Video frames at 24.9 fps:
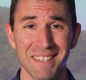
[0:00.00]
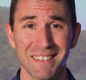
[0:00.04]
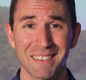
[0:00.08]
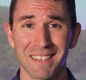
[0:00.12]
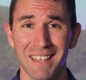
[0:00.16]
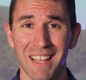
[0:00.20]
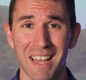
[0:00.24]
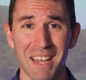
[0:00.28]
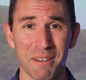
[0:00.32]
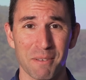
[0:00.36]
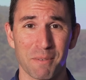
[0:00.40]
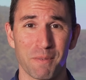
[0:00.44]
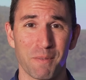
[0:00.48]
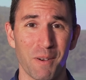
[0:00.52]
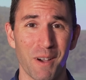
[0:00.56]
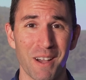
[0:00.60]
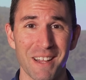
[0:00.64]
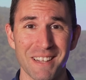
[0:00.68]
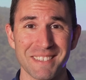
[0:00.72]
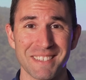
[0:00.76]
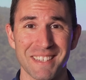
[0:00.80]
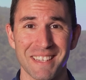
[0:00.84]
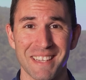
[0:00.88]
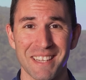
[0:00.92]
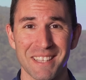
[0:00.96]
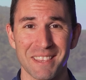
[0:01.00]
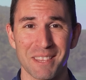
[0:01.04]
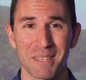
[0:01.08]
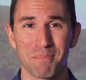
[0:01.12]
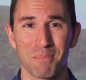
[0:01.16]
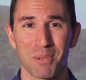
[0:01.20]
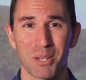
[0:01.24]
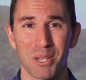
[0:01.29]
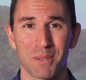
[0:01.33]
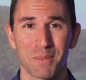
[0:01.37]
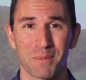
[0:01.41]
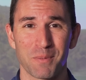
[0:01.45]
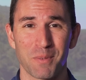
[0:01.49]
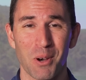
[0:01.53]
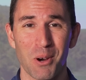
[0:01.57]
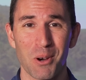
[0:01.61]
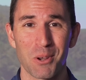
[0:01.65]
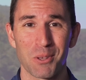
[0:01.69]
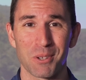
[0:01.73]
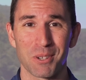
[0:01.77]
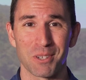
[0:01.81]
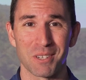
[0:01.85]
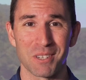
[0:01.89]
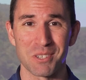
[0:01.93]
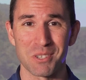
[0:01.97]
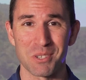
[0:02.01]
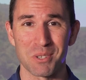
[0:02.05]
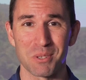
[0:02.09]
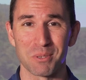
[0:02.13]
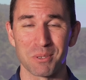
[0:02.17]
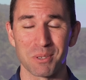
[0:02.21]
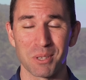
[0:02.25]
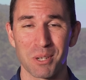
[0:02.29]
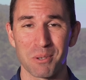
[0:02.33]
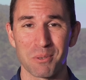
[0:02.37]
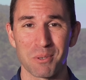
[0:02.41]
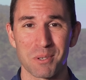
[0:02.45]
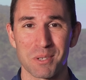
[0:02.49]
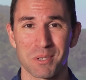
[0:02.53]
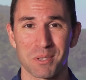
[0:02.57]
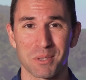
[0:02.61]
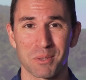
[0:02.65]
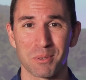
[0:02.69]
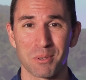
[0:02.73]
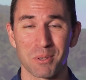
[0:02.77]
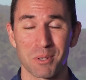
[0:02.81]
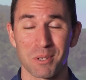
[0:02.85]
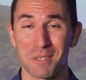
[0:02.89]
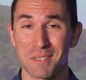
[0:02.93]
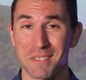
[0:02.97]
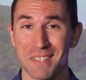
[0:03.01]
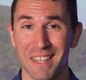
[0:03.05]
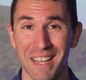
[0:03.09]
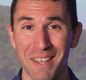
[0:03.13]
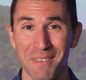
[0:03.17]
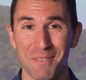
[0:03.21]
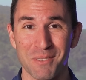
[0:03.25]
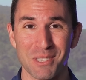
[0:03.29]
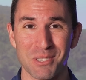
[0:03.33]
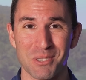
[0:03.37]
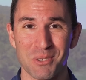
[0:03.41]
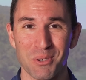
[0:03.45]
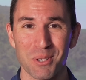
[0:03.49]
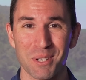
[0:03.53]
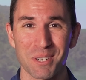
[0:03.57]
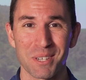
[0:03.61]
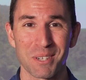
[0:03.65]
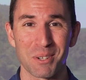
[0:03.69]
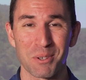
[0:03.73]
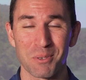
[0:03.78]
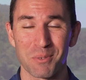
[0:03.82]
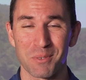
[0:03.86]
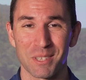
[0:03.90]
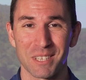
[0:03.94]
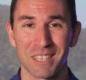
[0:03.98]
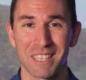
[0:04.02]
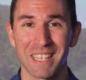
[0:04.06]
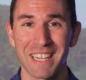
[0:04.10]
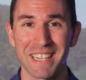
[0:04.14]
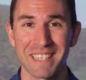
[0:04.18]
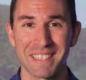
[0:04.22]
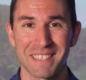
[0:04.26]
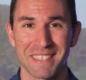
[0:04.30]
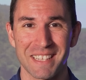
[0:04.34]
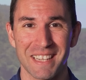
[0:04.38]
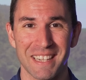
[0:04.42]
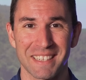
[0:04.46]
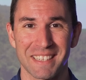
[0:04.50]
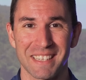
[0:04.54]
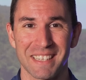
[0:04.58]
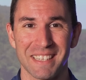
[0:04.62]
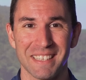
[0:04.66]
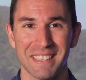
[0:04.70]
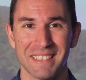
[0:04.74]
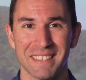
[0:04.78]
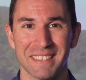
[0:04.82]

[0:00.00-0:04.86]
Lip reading: a lot of fun to hit the ball farther and shoot lower scores. I've enjoyed it over the last decade.